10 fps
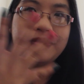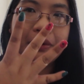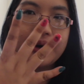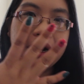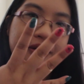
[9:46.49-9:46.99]

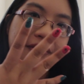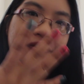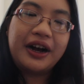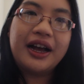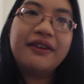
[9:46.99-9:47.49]
out of
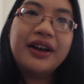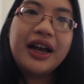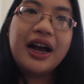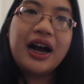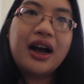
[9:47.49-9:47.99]
5.
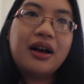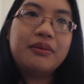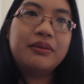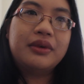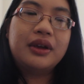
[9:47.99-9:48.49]

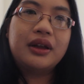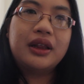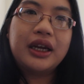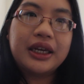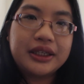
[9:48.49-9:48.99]

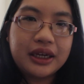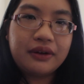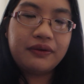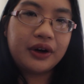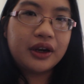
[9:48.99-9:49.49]
like I said,
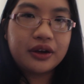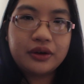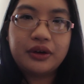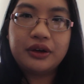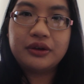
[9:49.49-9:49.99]
a very good
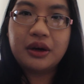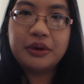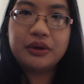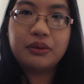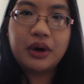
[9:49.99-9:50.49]
Korean
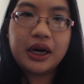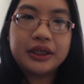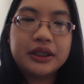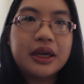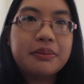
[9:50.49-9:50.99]
drama to
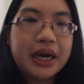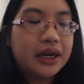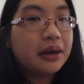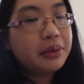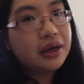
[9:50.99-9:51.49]
watch. It might
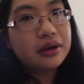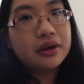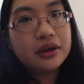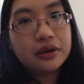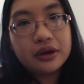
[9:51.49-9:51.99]
not be a
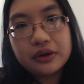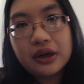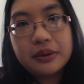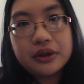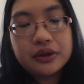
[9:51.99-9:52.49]
good Korean
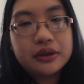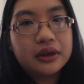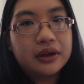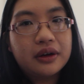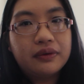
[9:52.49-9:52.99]
drama to
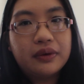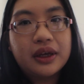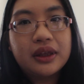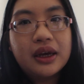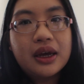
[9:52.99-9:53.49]
start off
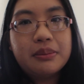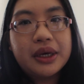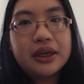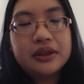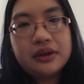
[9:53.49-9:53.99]
with
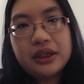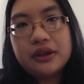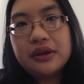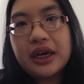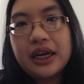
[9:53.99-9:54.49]
because you
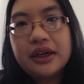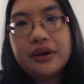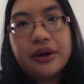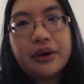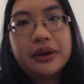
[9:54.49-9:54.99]
need to kind of
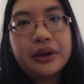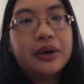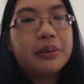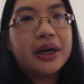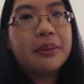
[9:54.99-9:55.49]
know a
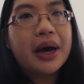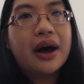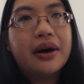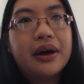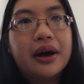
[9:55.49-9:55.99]
little bit
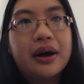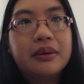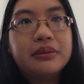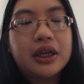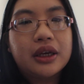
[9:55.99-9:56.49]
about
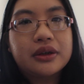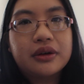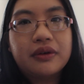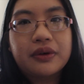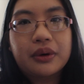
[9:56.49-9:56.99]
the
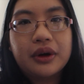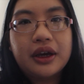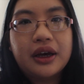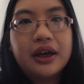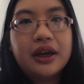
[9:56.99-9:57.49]
history of
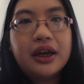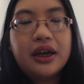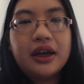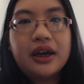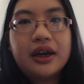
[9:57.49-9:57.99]
Korea
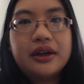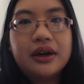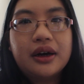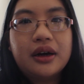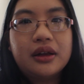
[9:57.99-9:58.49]
and
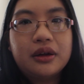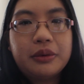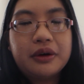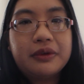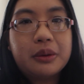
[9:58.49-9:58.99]
a little
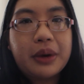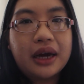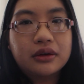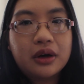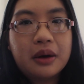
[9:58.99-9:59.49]
bit of the
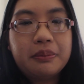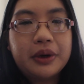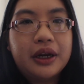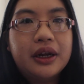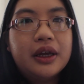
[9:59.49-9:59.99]
backdrop.
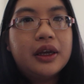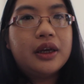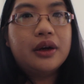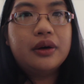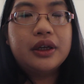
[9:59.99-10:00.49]
But,
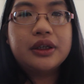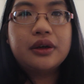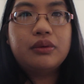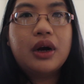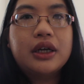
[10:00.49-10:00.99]
you know, it's a
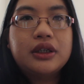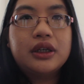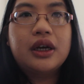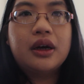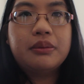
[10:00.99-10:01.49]
good watch.
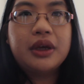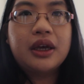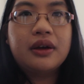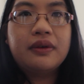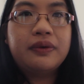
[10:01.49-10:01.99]
And
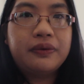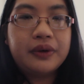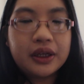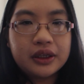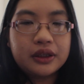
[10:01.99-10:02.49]

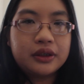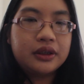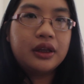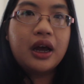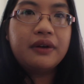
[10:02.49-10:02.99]

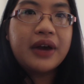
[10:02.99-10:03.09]
it's a lot of